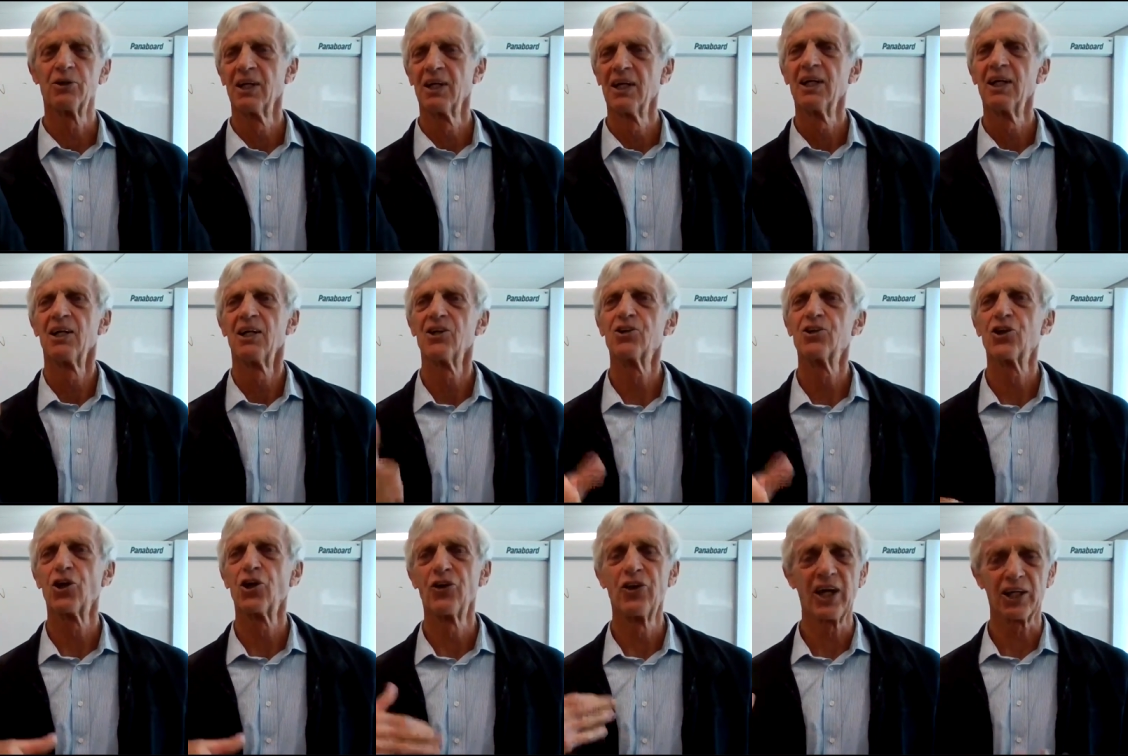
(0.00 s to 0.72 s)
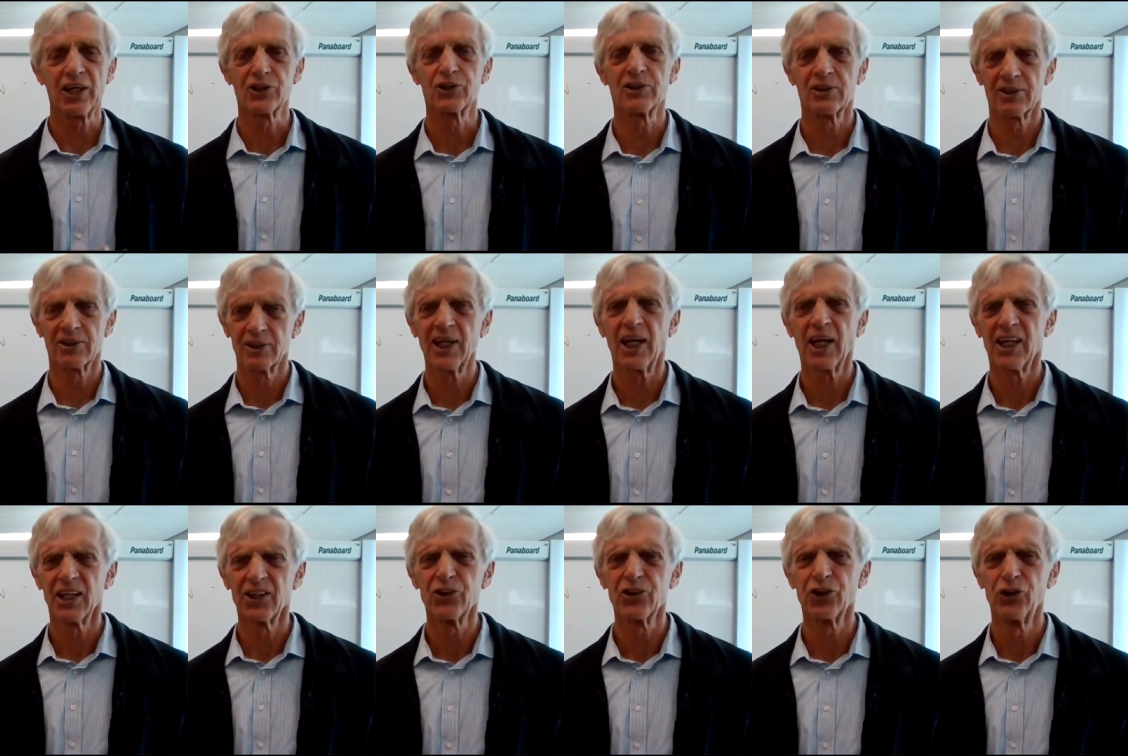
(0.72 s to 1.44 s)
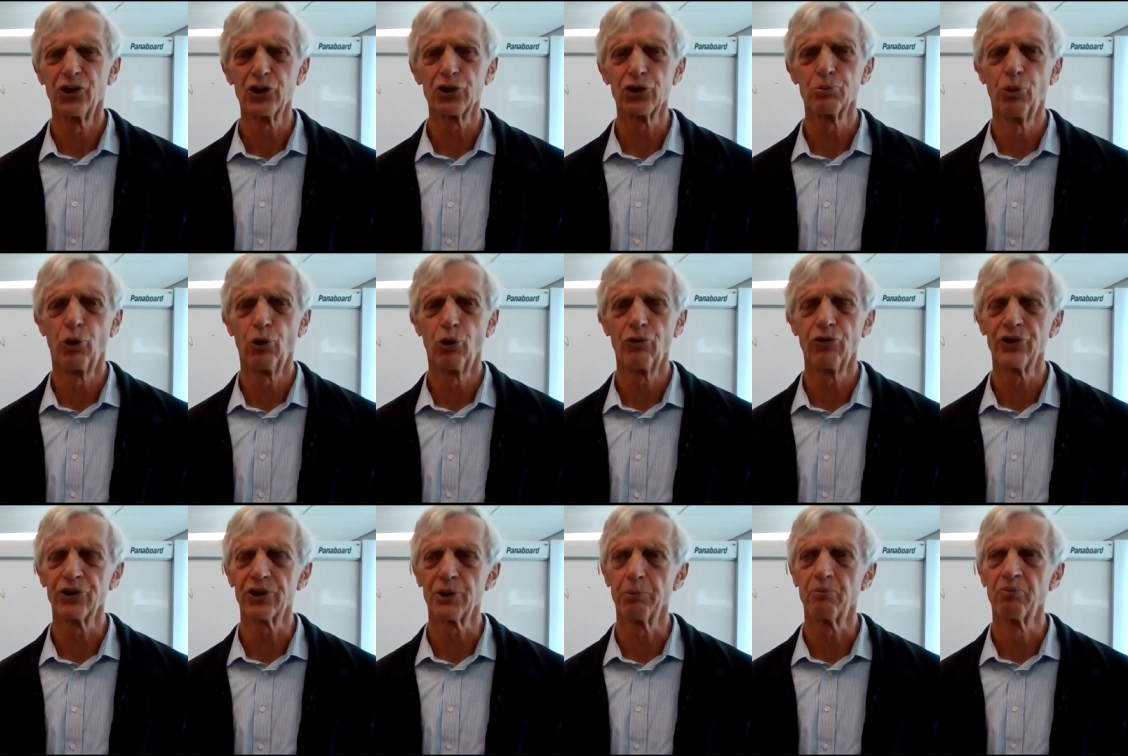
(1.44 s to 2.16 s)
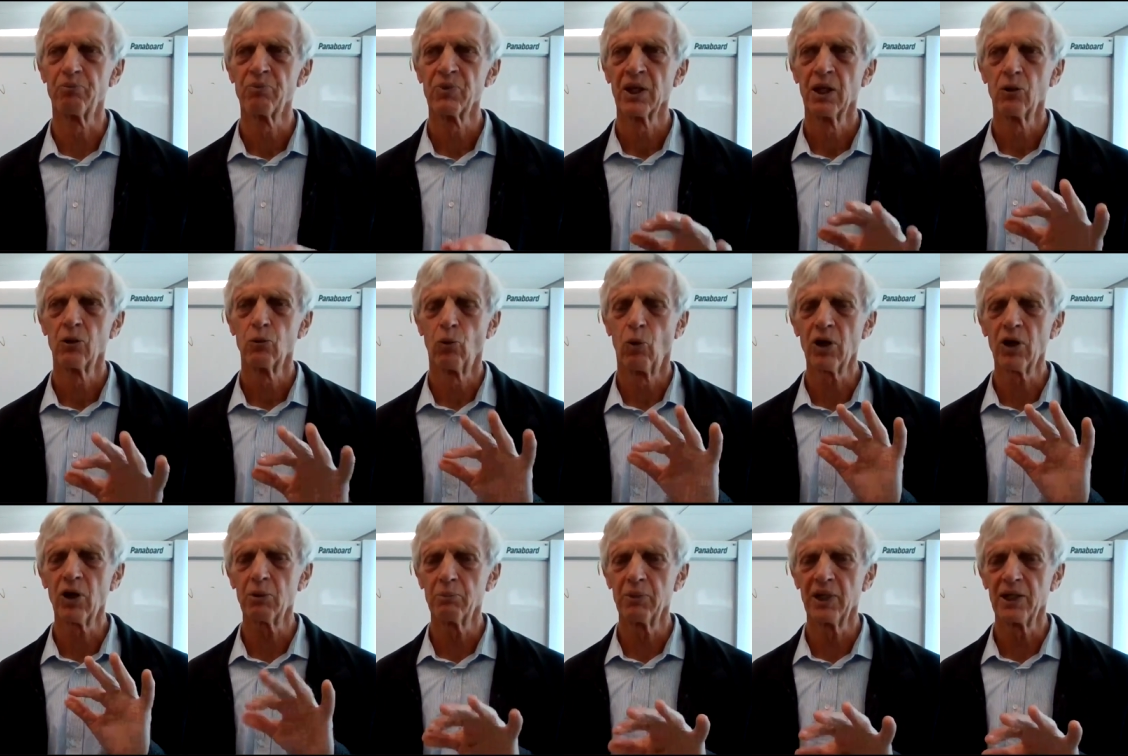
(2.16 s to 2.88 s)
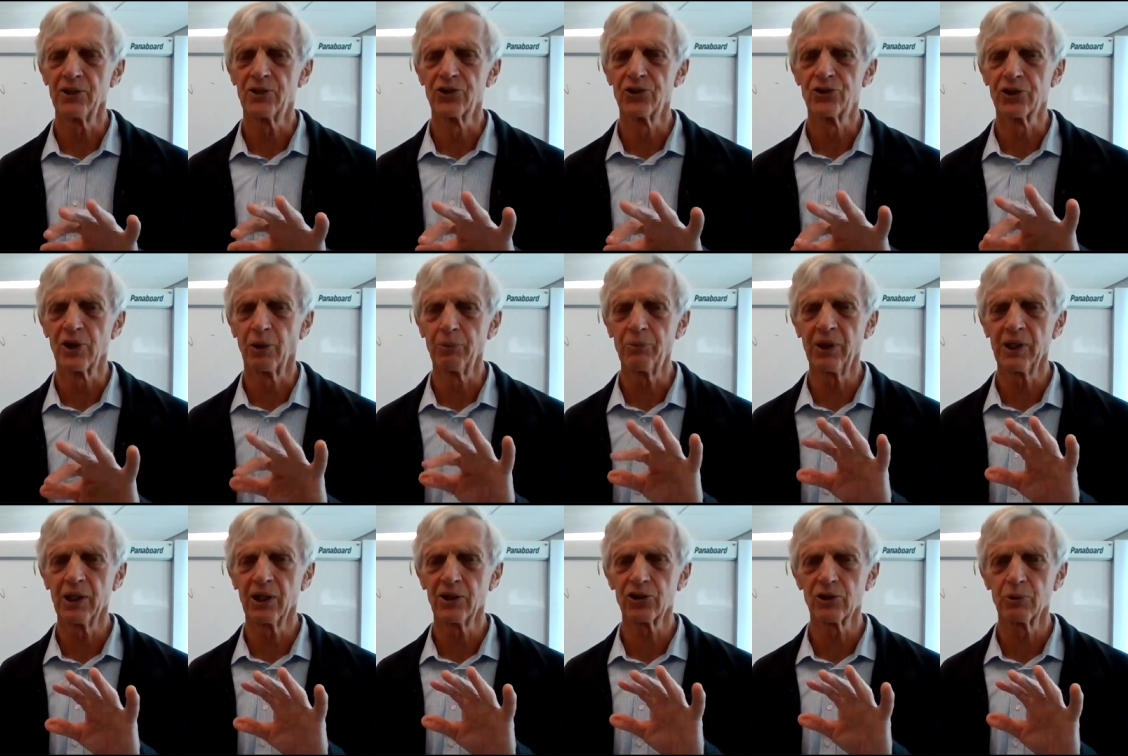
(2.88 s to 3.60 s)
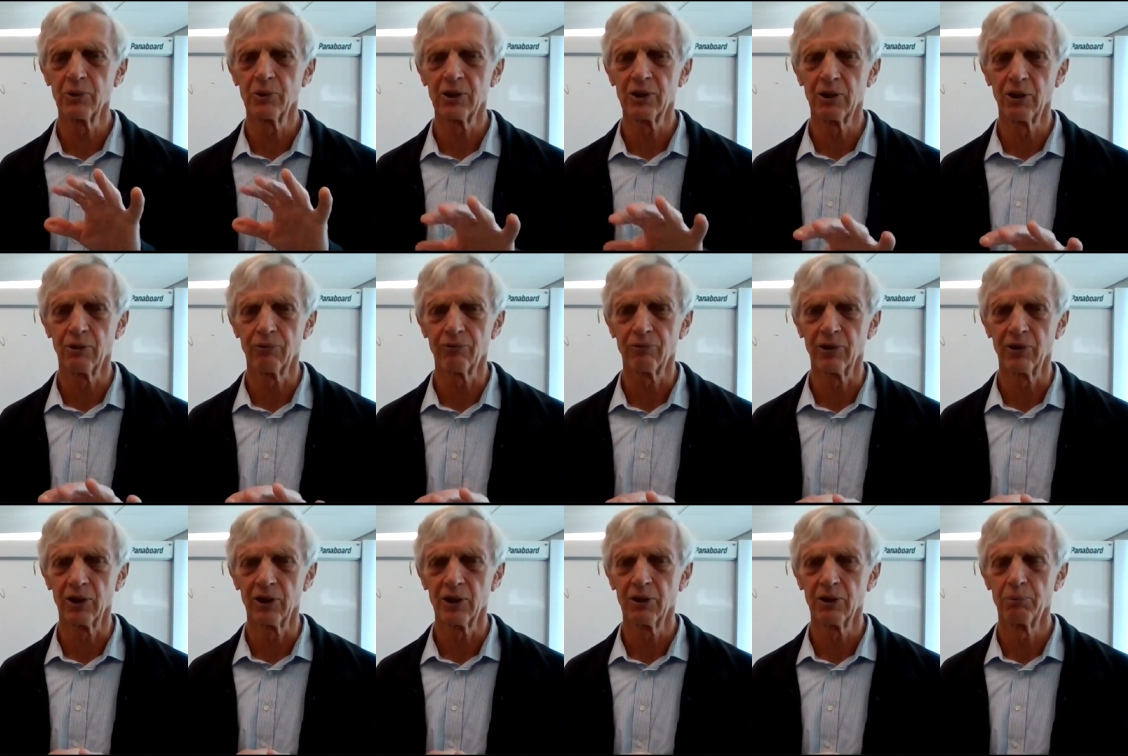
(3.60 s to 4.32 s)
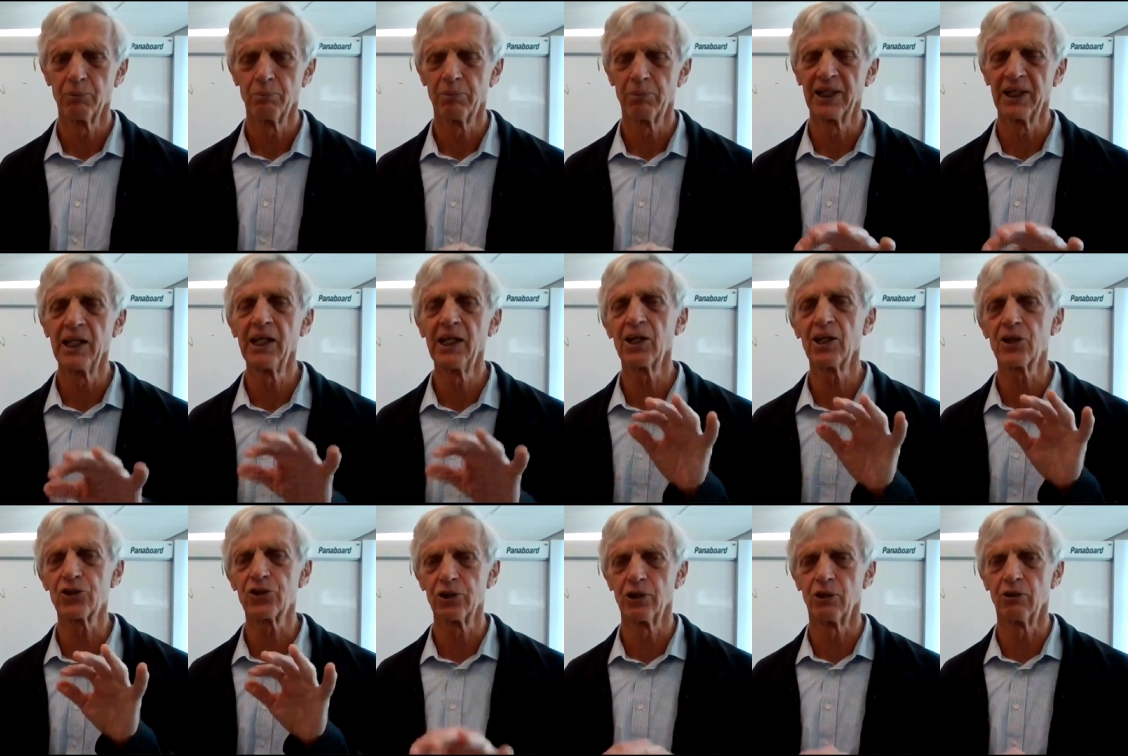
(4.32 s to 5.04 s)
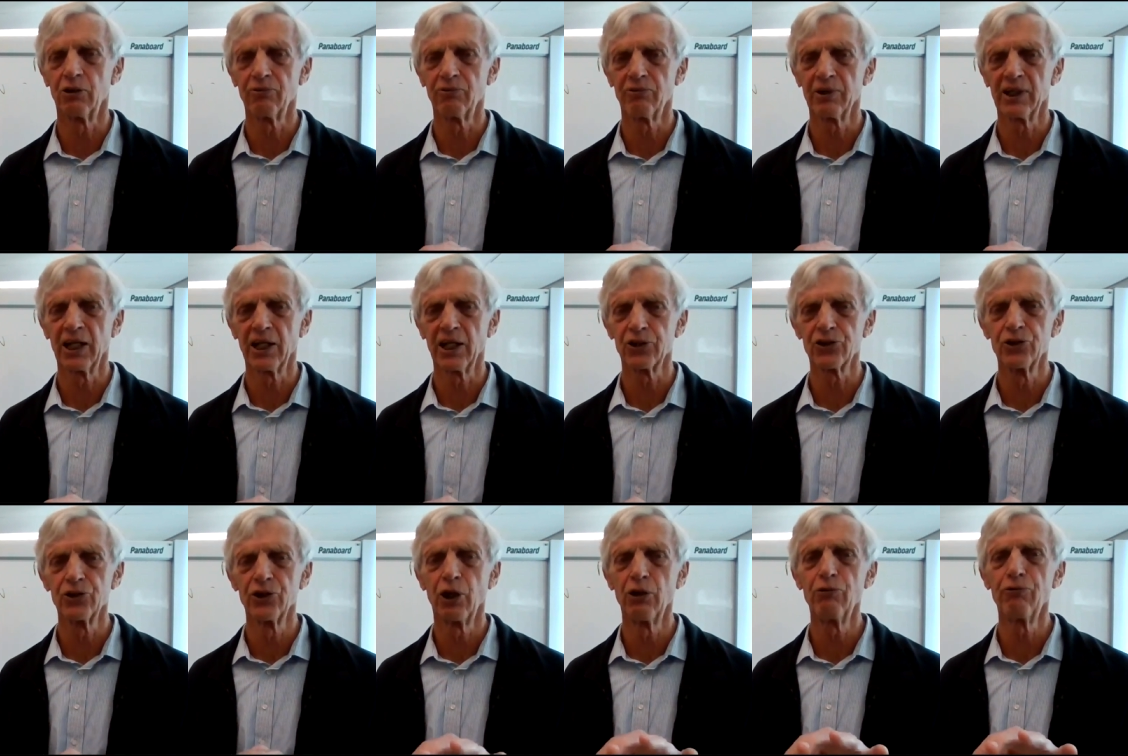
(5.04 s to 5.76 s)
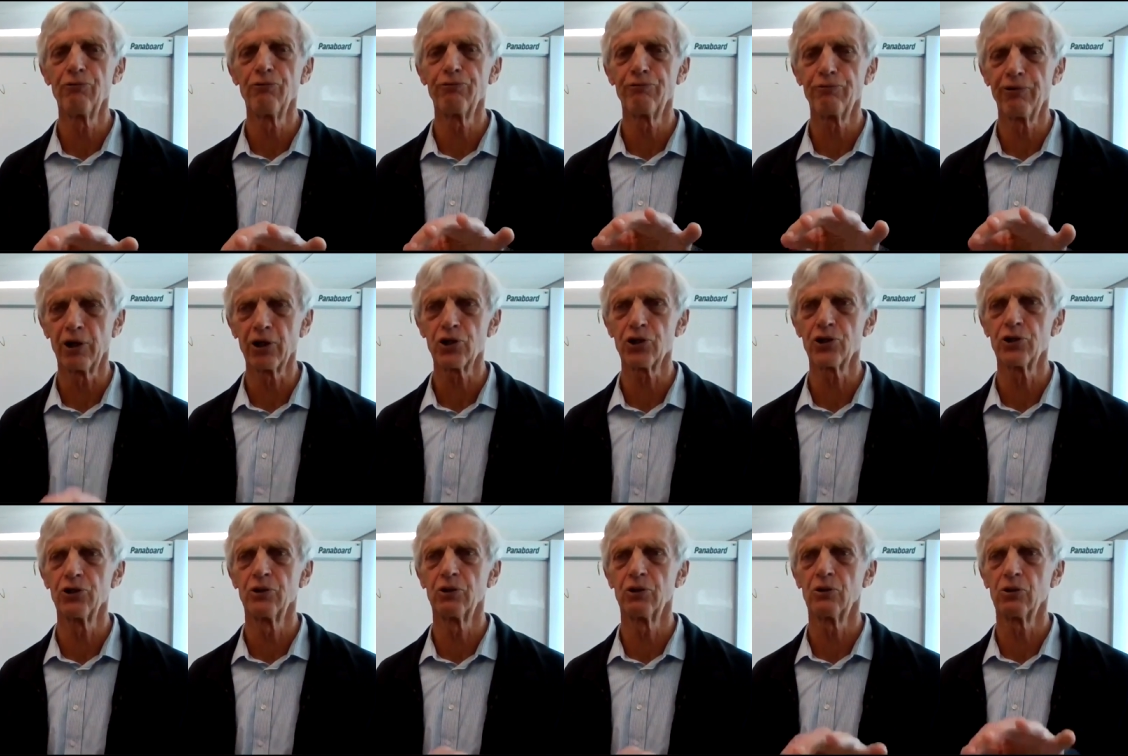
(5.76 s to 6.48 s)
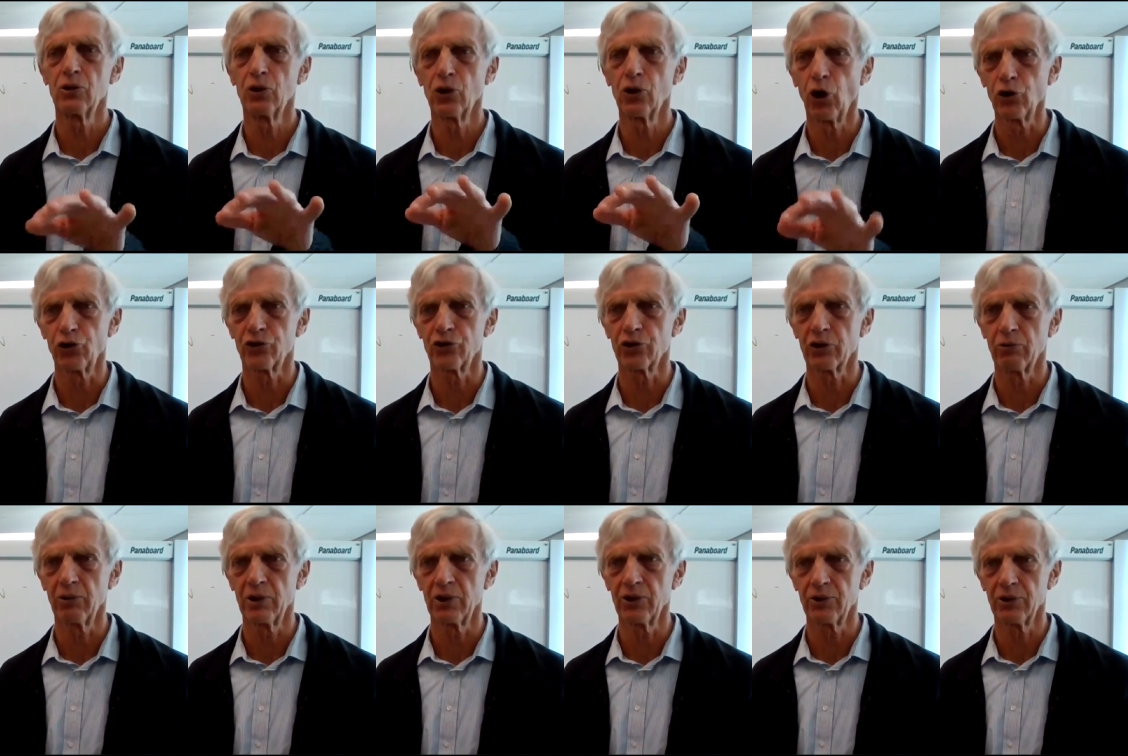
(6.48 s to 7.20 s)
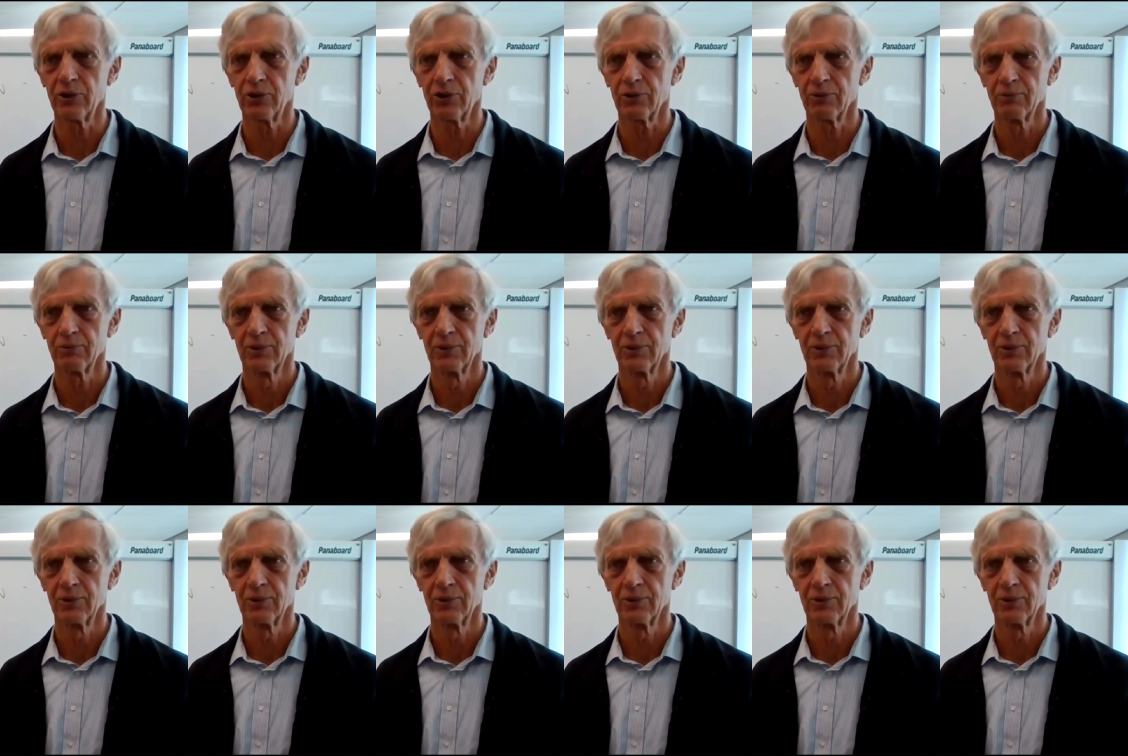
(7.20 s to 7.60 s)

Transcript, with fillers: Uh, that's, that is a dysmorphism. What it means is something that's a bit different, but in itself has no functional consequence.